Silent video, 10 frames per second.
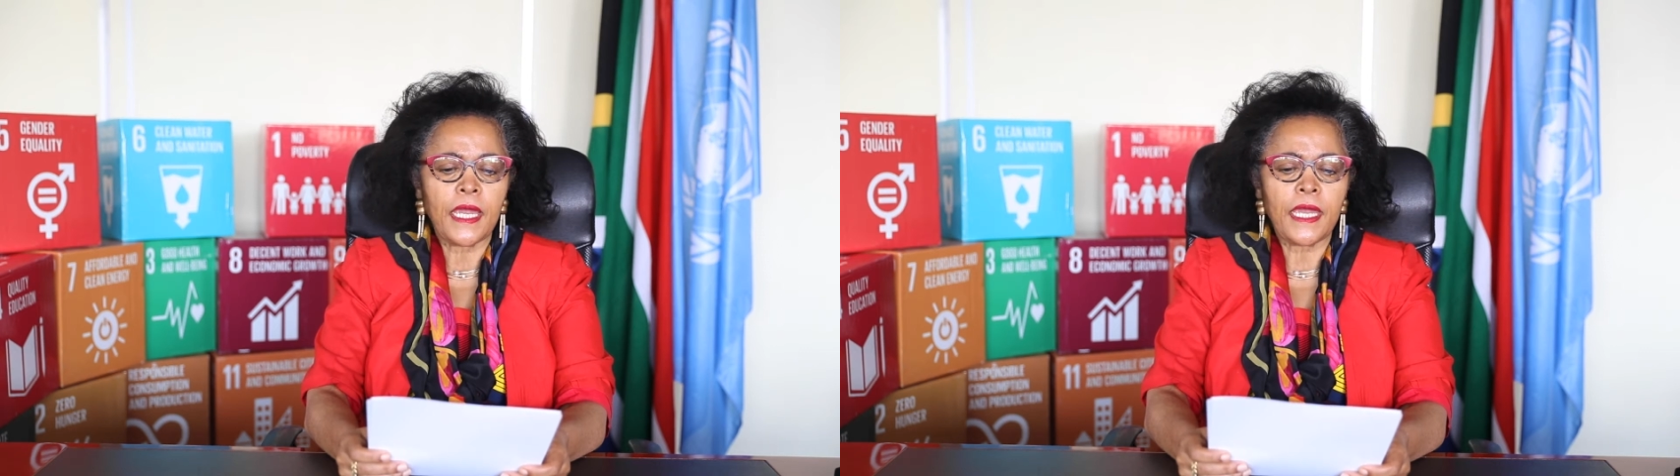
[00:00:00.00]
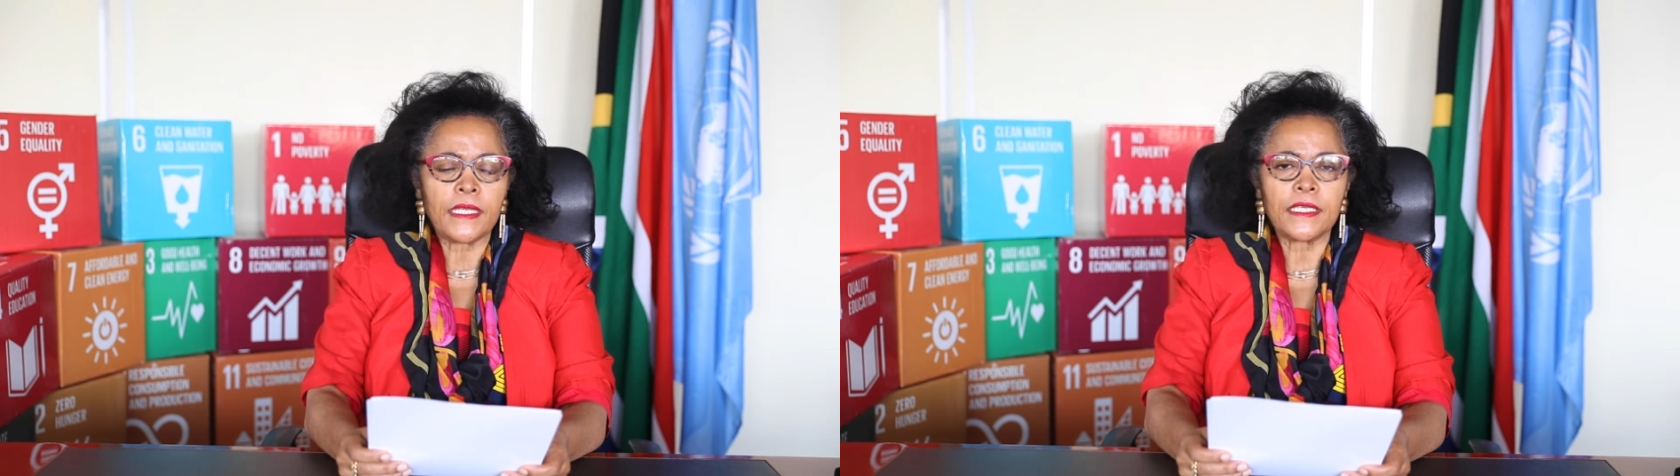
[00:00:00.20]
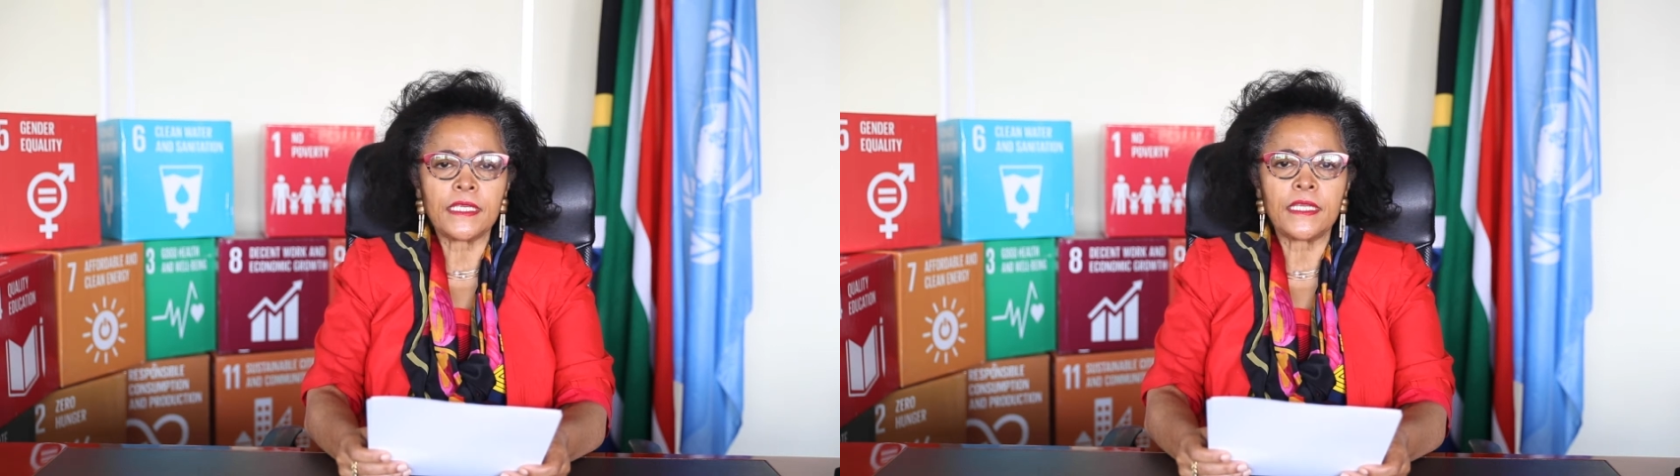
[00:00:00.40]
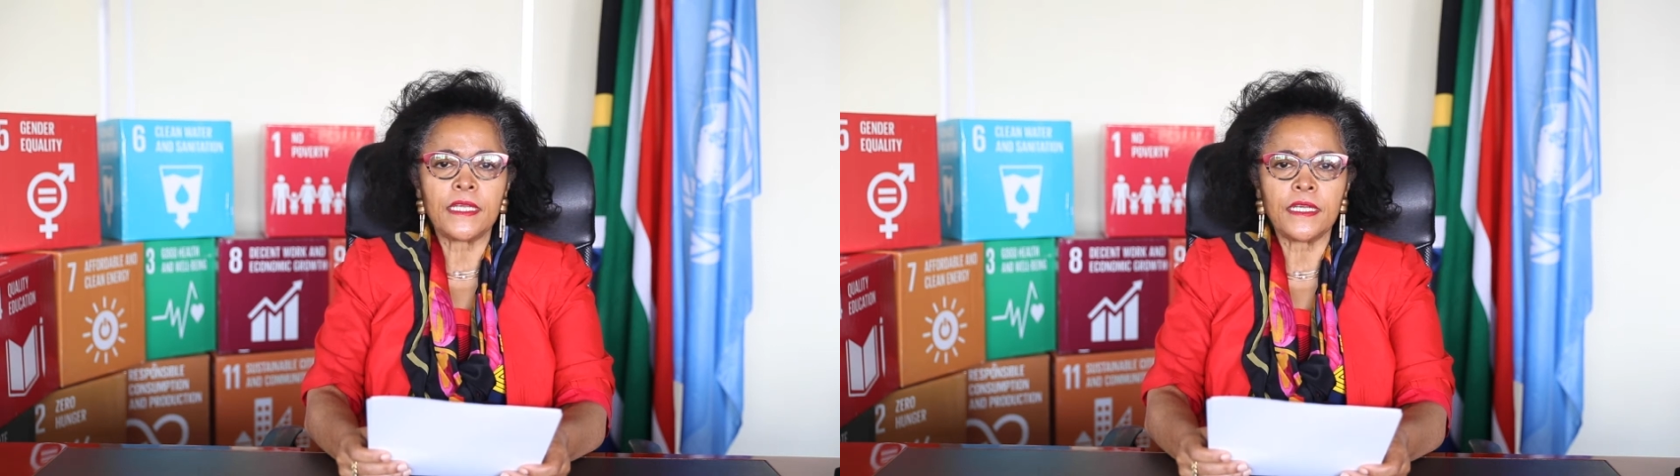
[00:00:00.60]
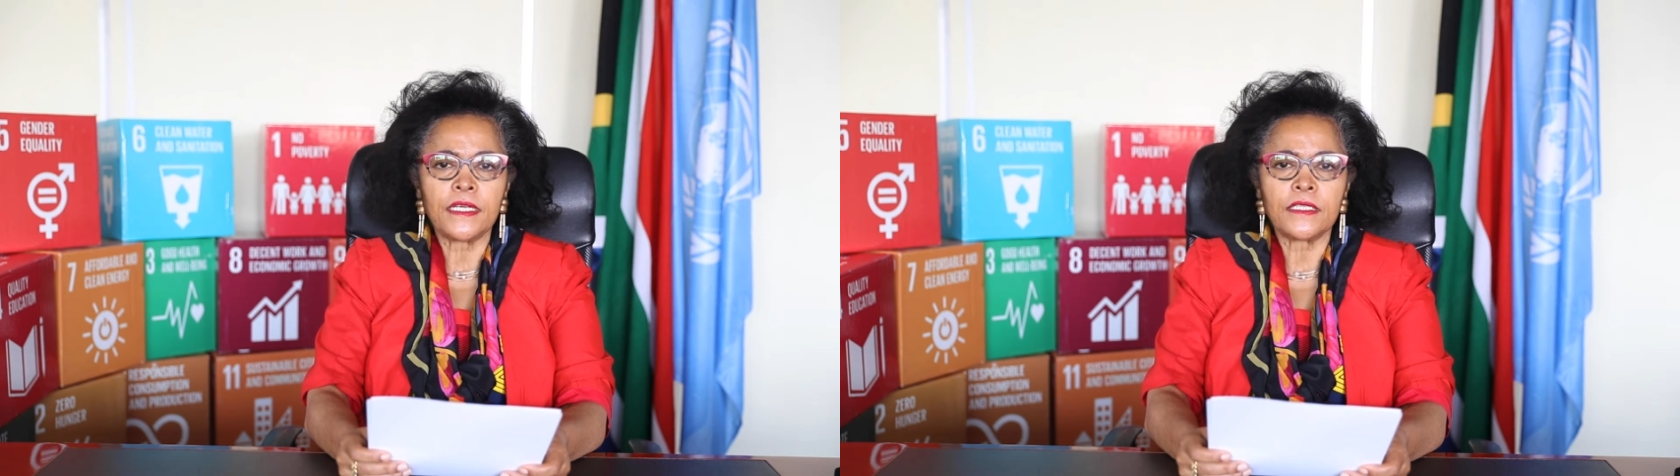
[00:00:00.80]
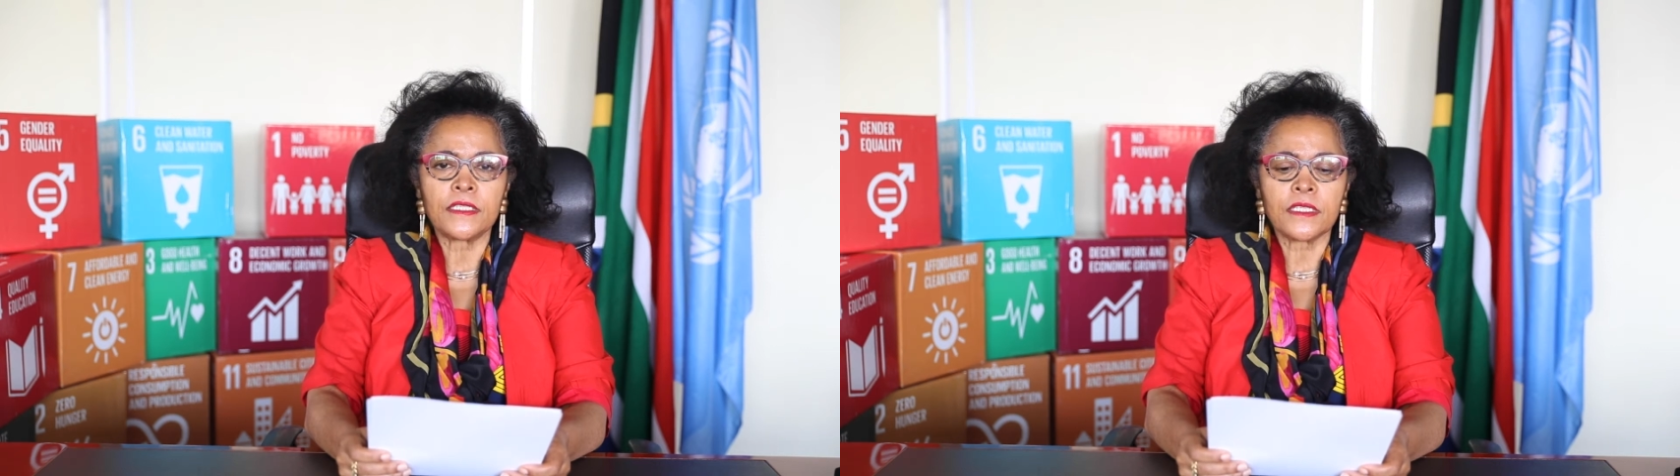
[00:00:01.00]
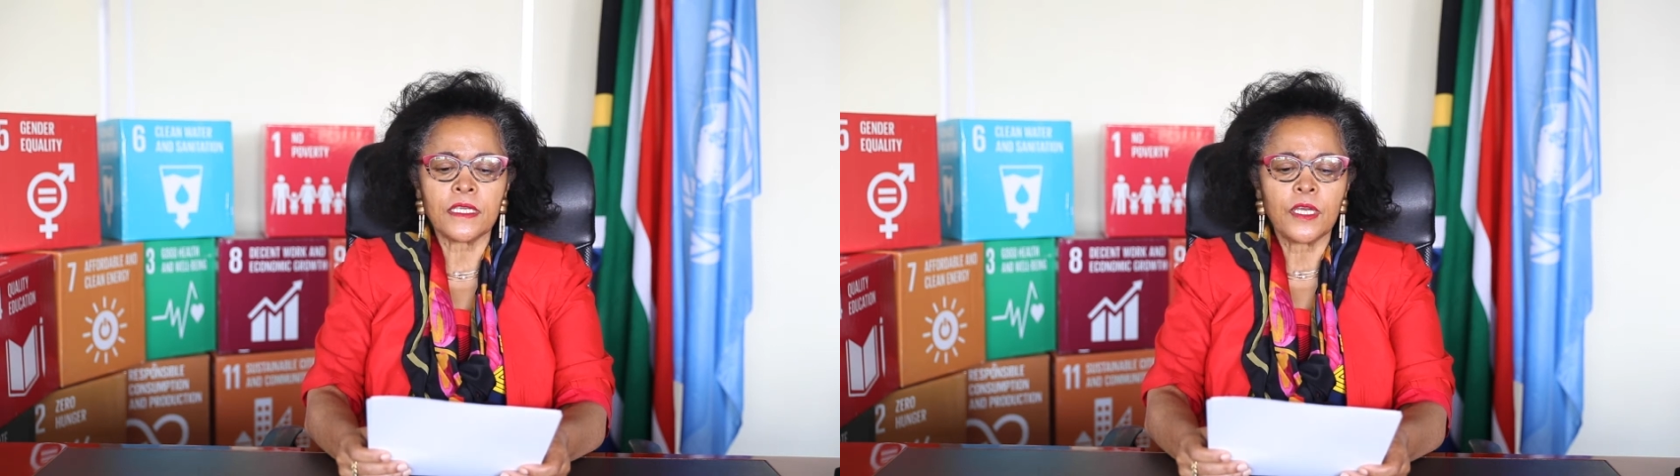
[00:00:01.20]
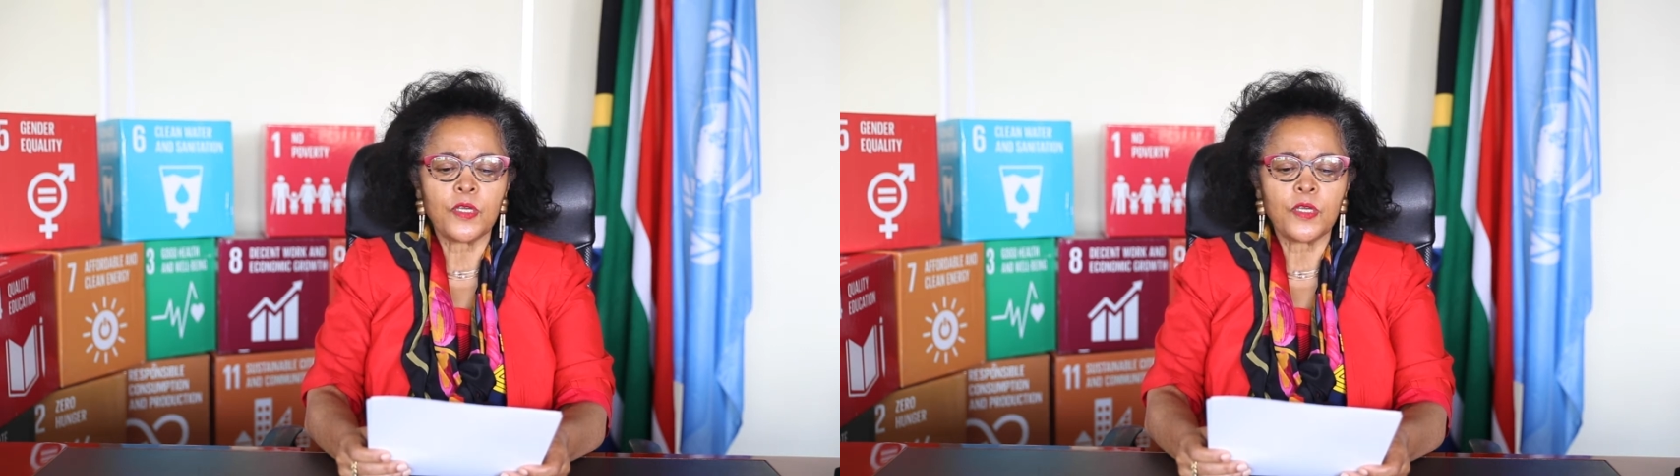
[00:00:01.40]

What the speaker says: and inherent